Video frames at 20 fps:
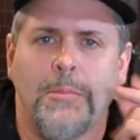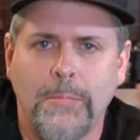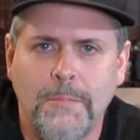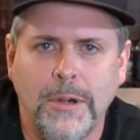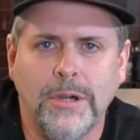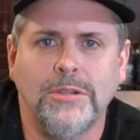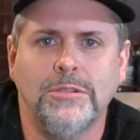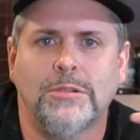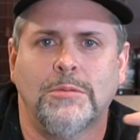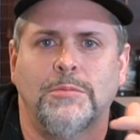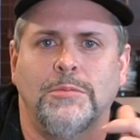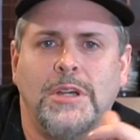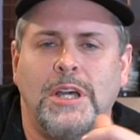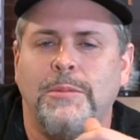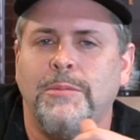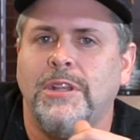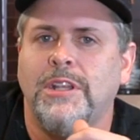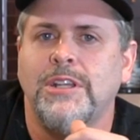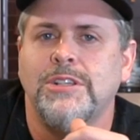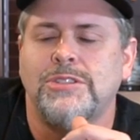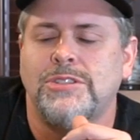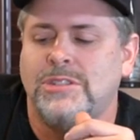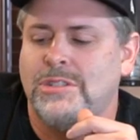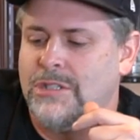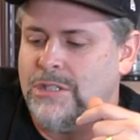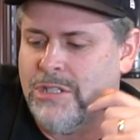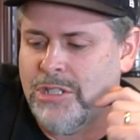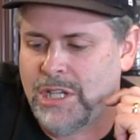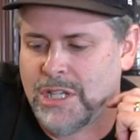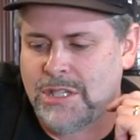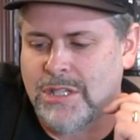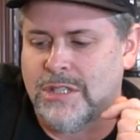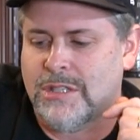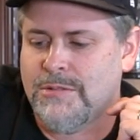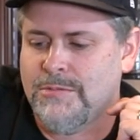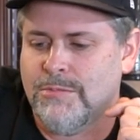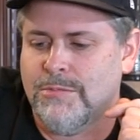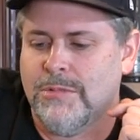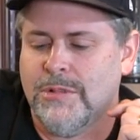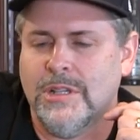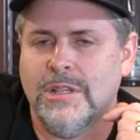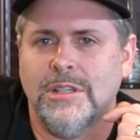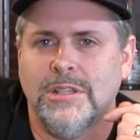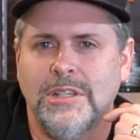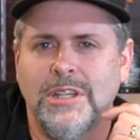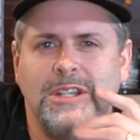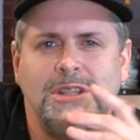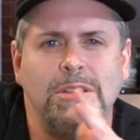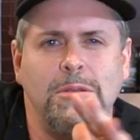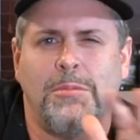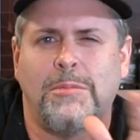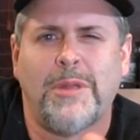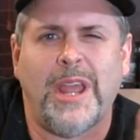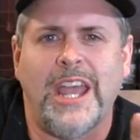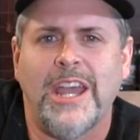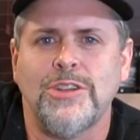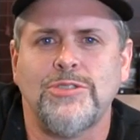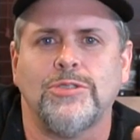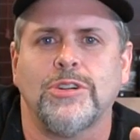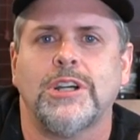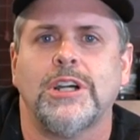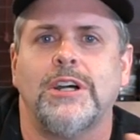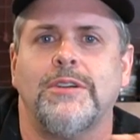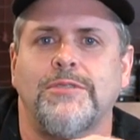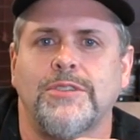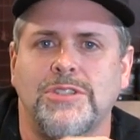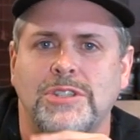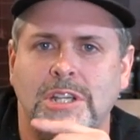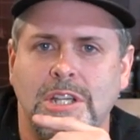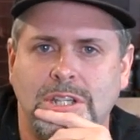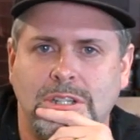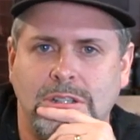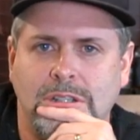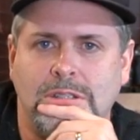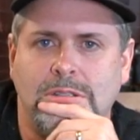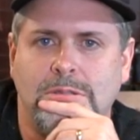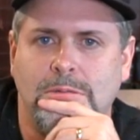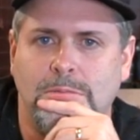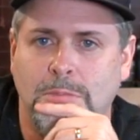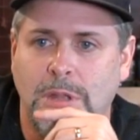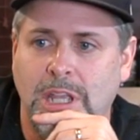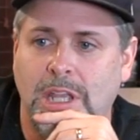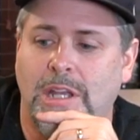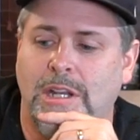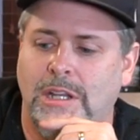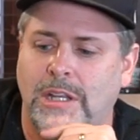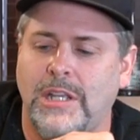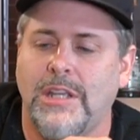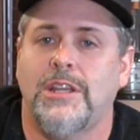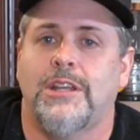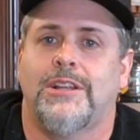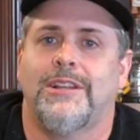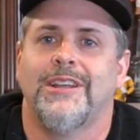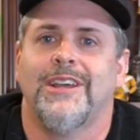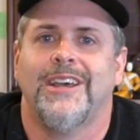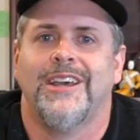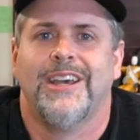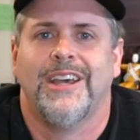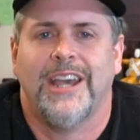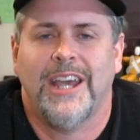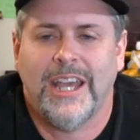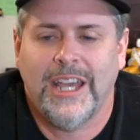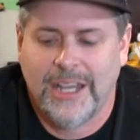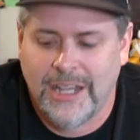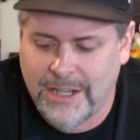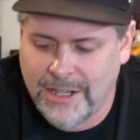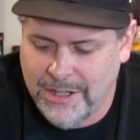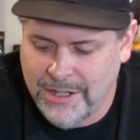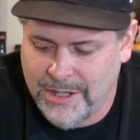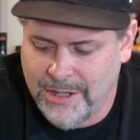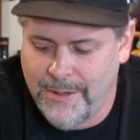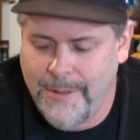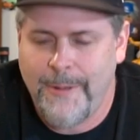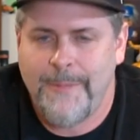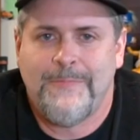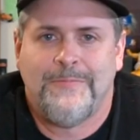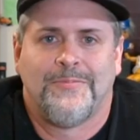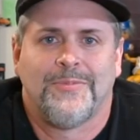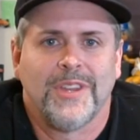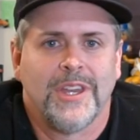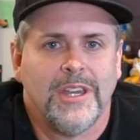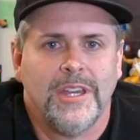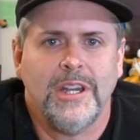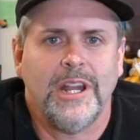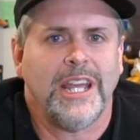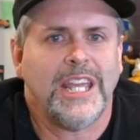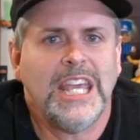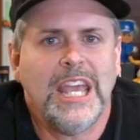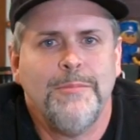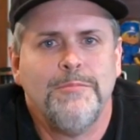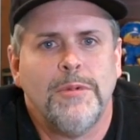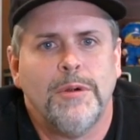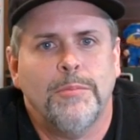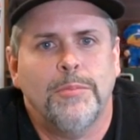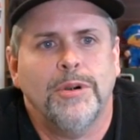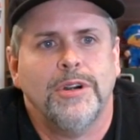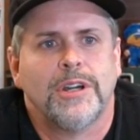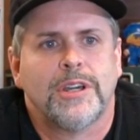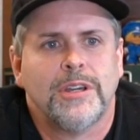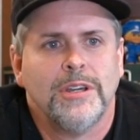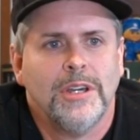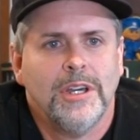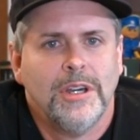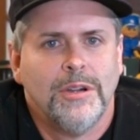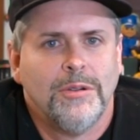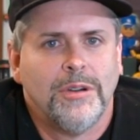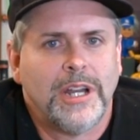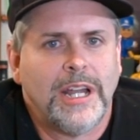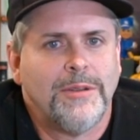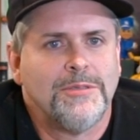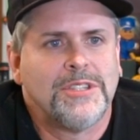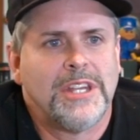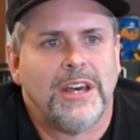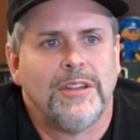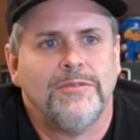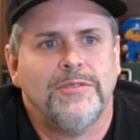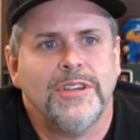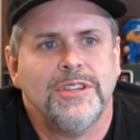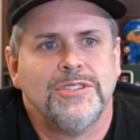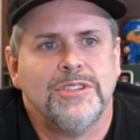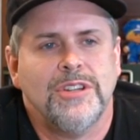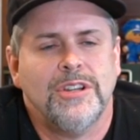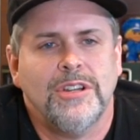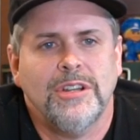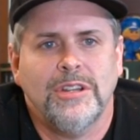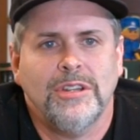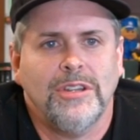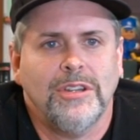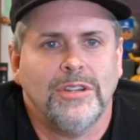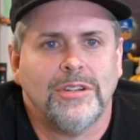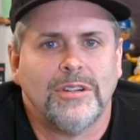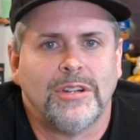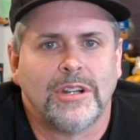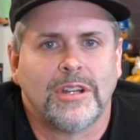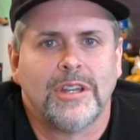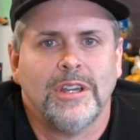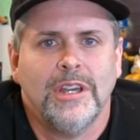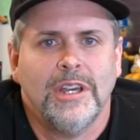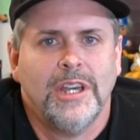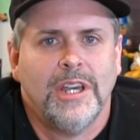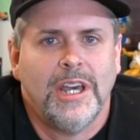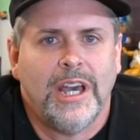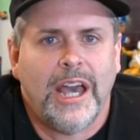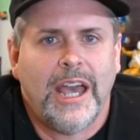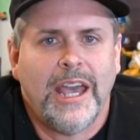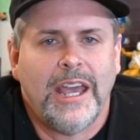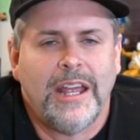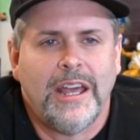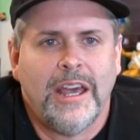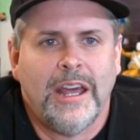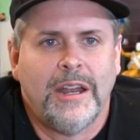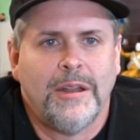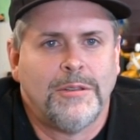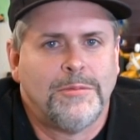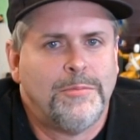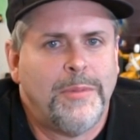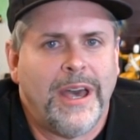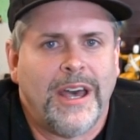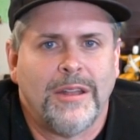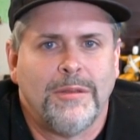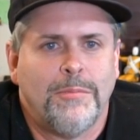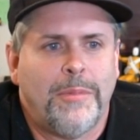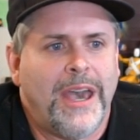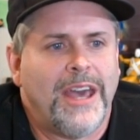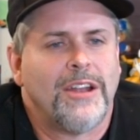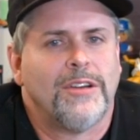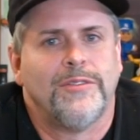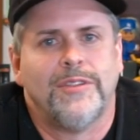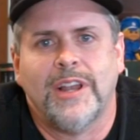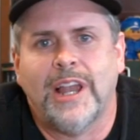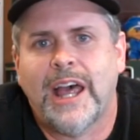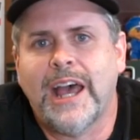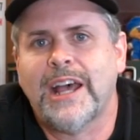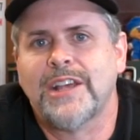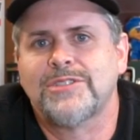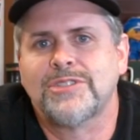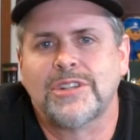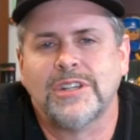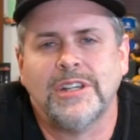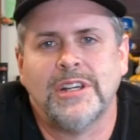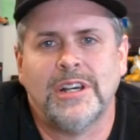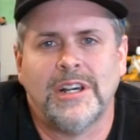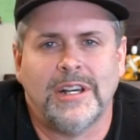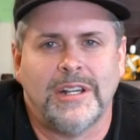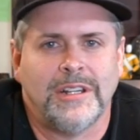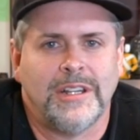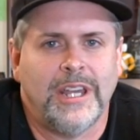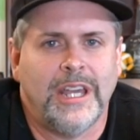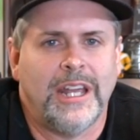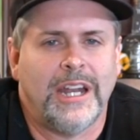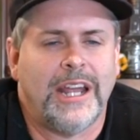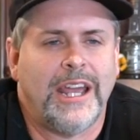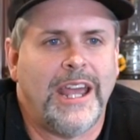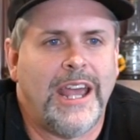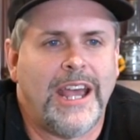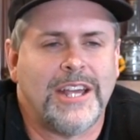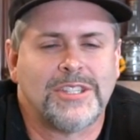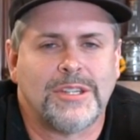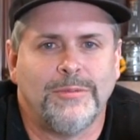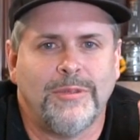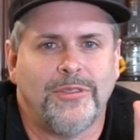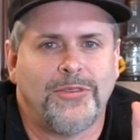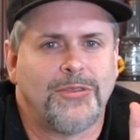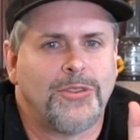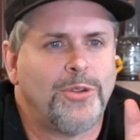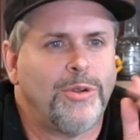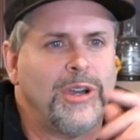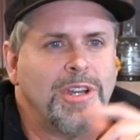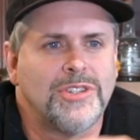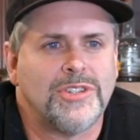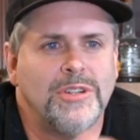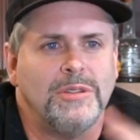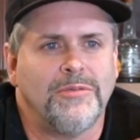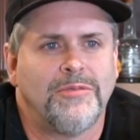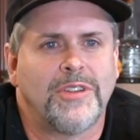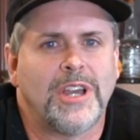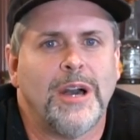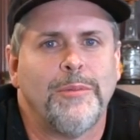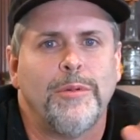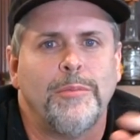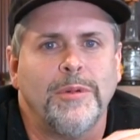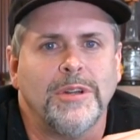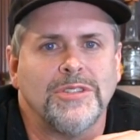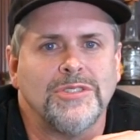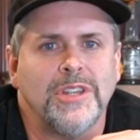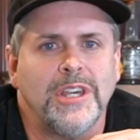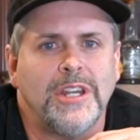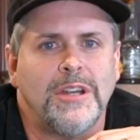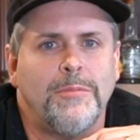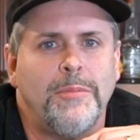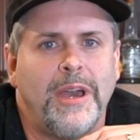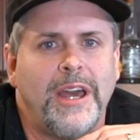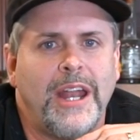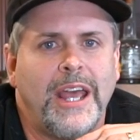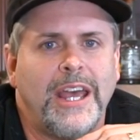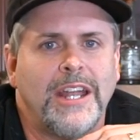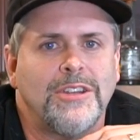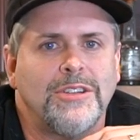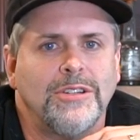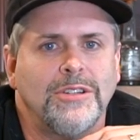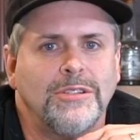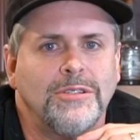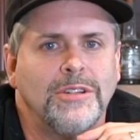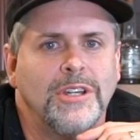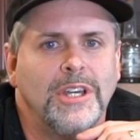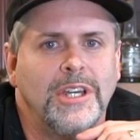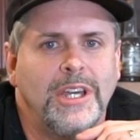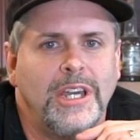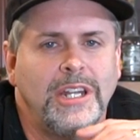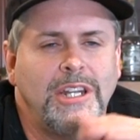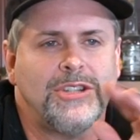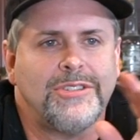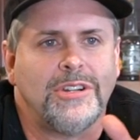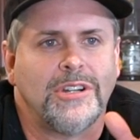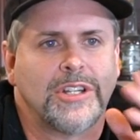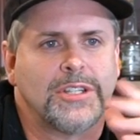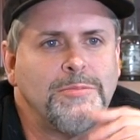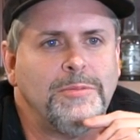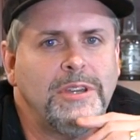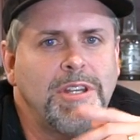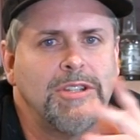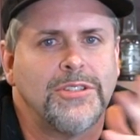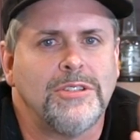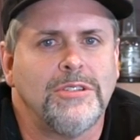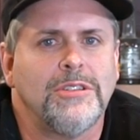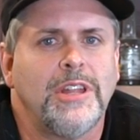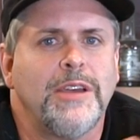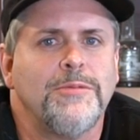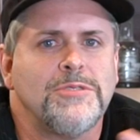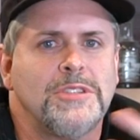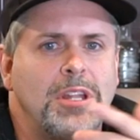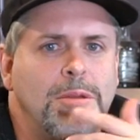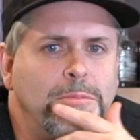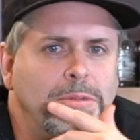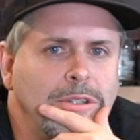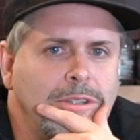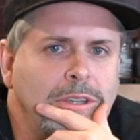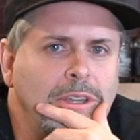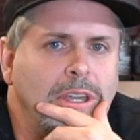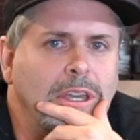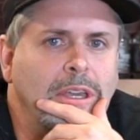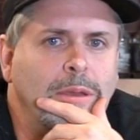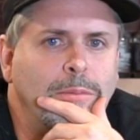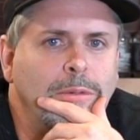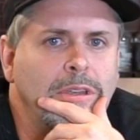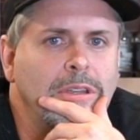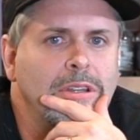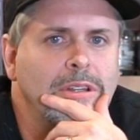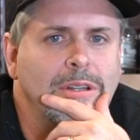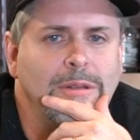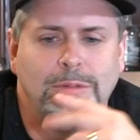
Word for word: Boom. I mean, his just in casual conversations, man. And you know, I gave him a book when I was out visiting New York. And it's about Battle of Alaska, and I asked him a question a couple months later about Atto, and he started explaining. He said, "Oh, that was in that book you gave me."